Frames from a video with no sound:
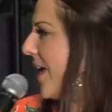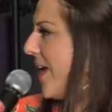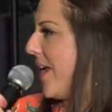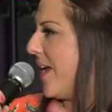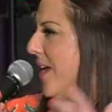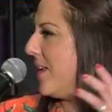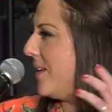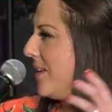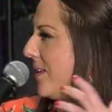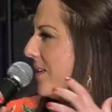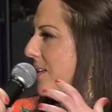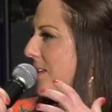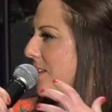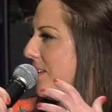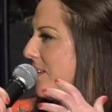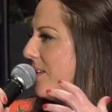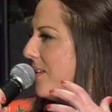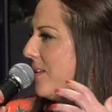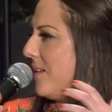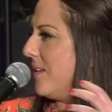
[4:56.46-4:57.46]
we can't
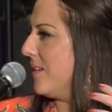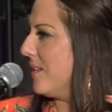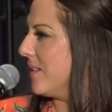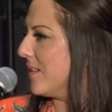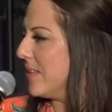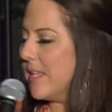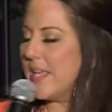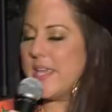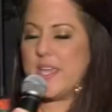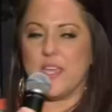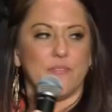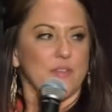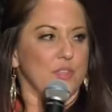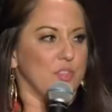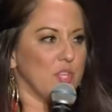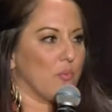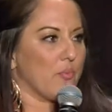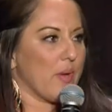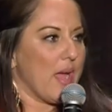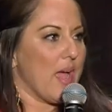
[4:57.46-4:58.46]
live
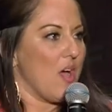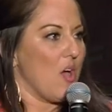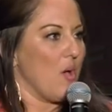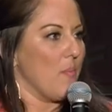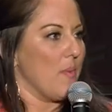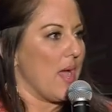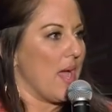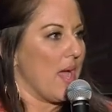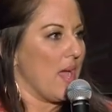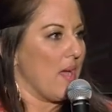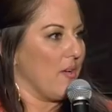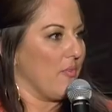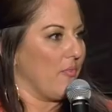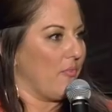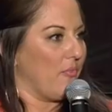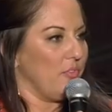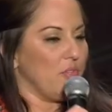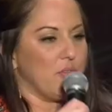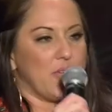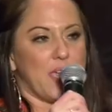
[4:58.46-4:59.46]
in the realm
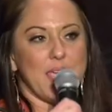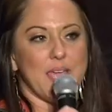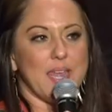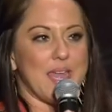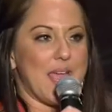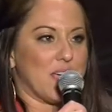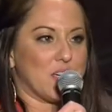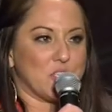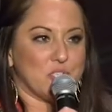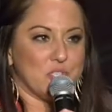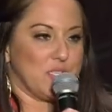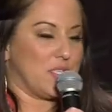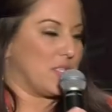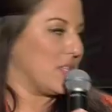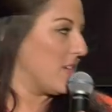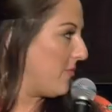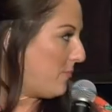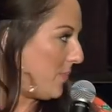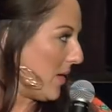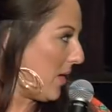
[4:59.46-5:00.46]
of you can't actually
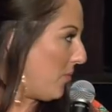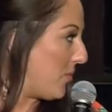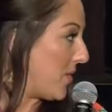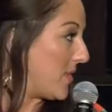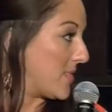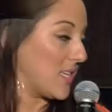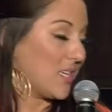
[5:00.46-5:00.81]
serve both.